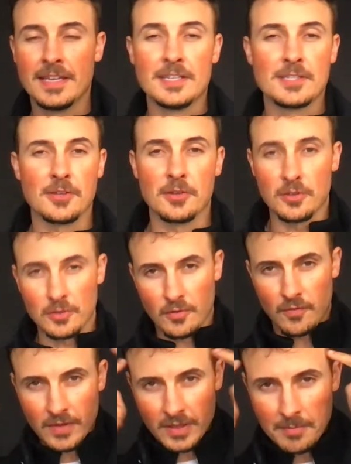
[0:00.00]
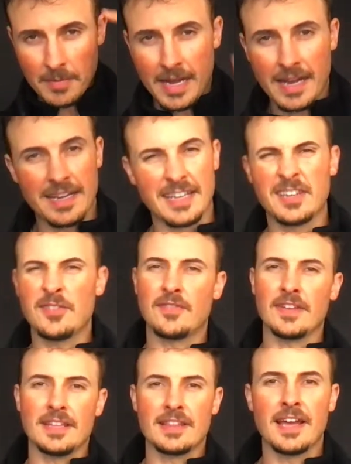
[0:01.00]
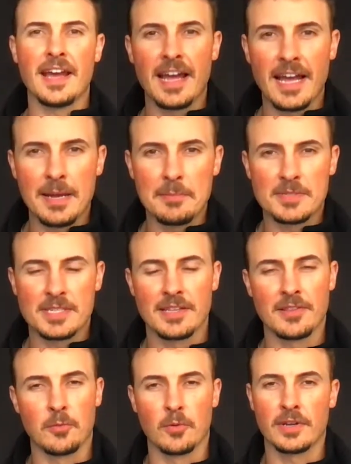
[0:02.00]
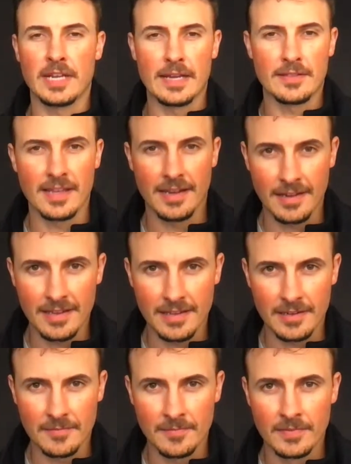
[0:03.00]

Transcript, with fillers: So you feed the mind and you feed the abs the workout they need.